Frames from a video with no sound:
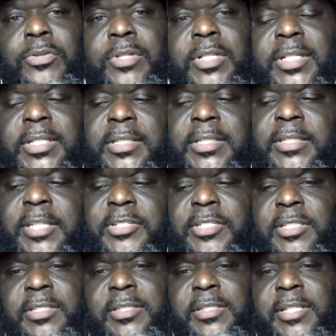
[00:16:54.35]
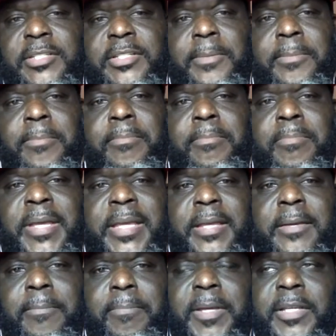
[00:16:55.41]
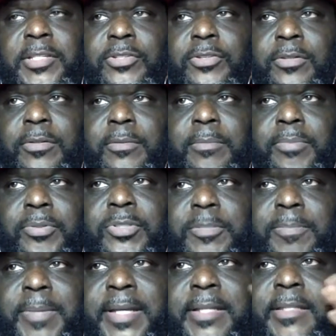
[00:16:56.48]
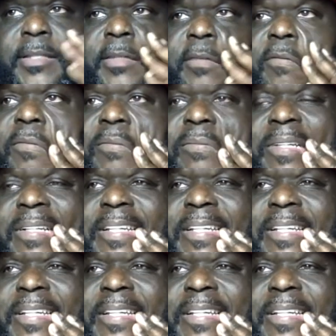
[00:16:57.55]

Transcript: when you look, there's a there's a big picture perspective.